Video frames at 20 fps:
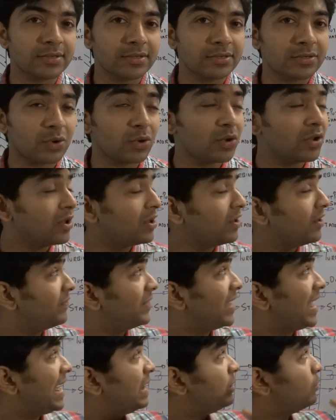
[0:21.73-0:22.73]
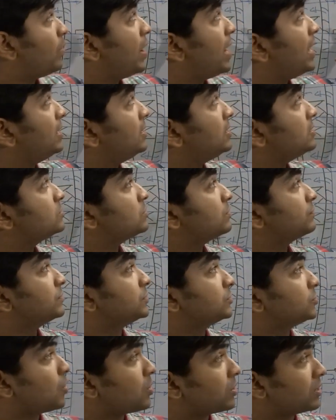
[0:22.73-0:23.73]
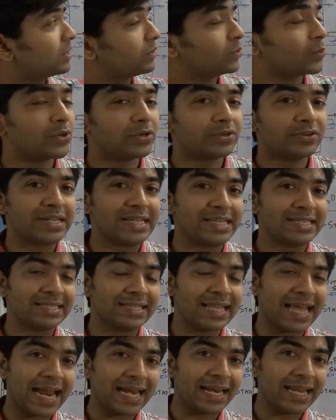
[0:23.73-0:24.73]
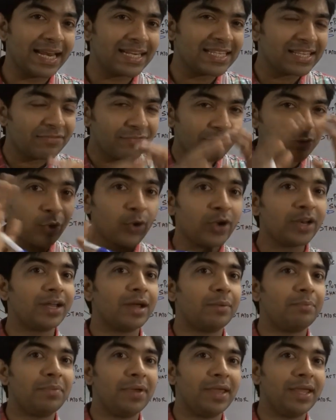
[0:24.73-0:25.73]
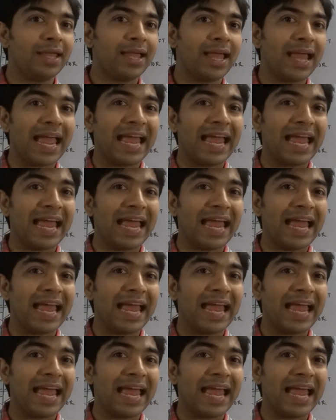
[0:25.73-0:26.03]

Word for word: So the advantage of the torque converter is that it's a fluid coupling